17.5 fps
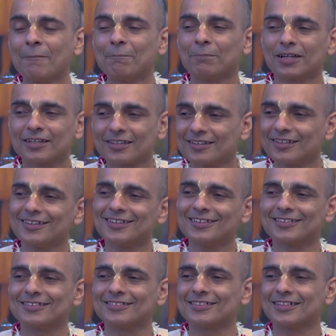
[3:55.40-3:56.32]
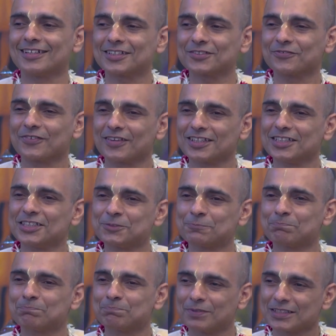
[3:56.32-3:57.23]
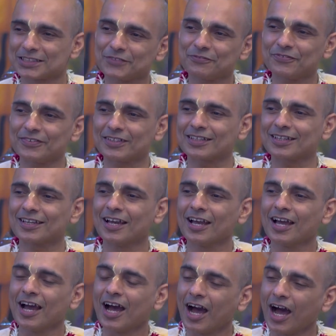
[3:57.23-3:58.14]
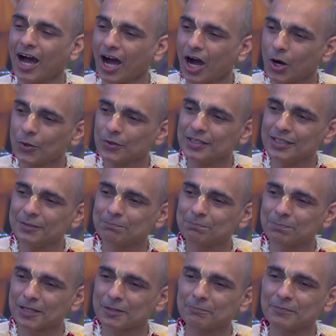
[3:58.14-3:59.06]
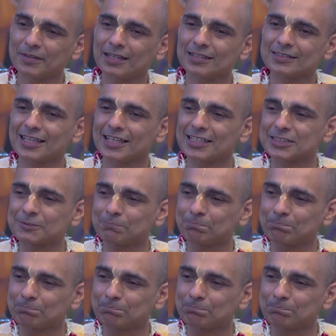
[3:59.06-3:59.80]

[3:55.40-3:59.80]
But here it is very specific how he permeates as